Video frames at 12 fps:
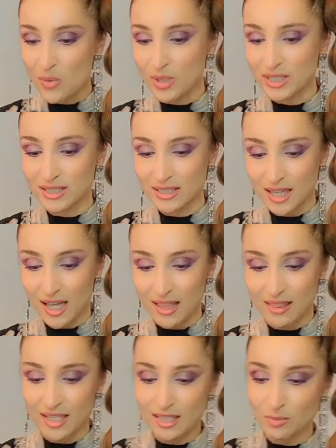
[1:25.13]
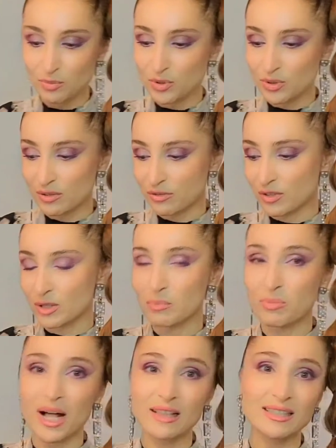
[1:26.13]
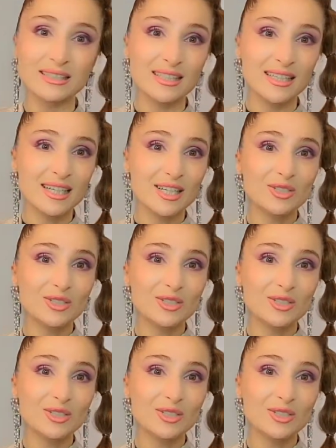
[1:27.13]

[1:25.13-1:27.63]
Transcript: with this beautiful palette.